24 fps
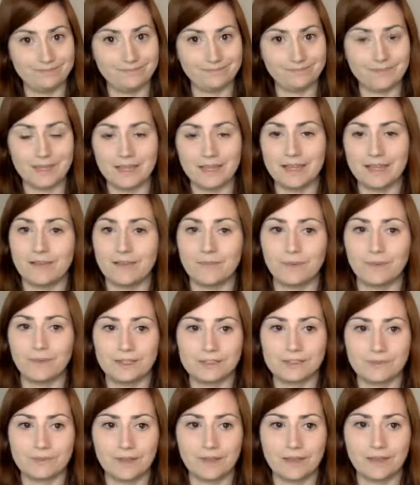it works
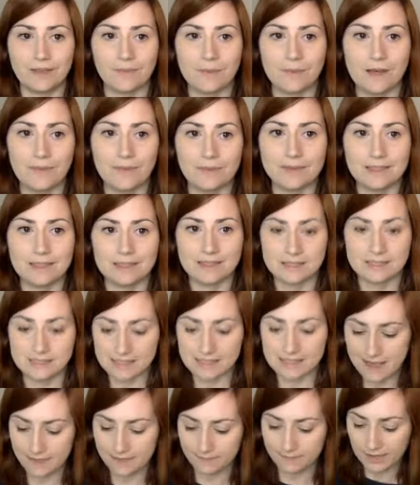really well with this app.
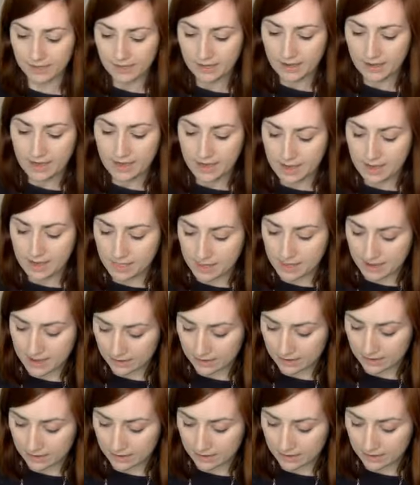And then you
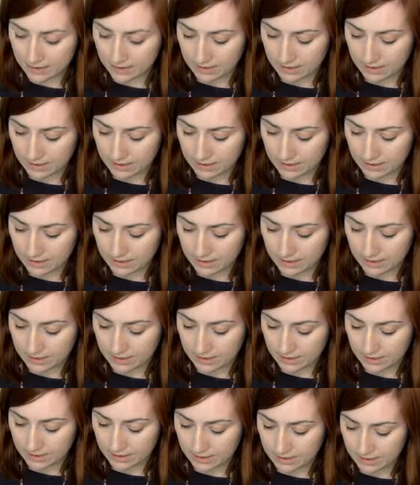can also
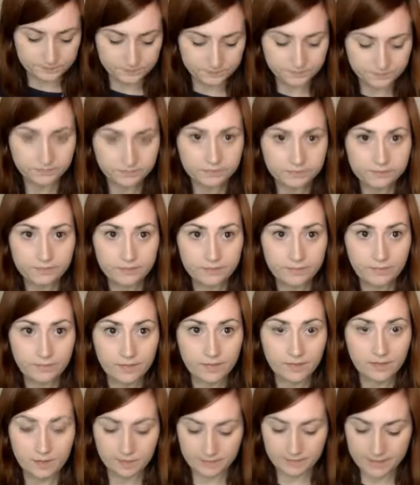do
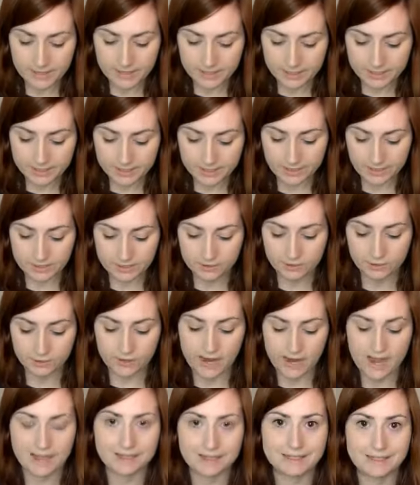compare and
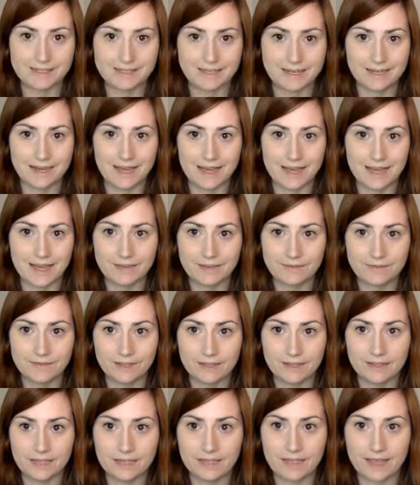contrast, and I really
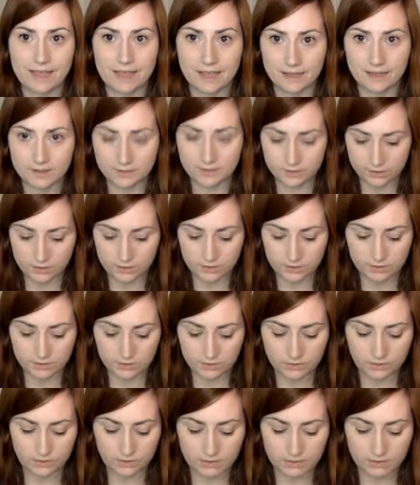like to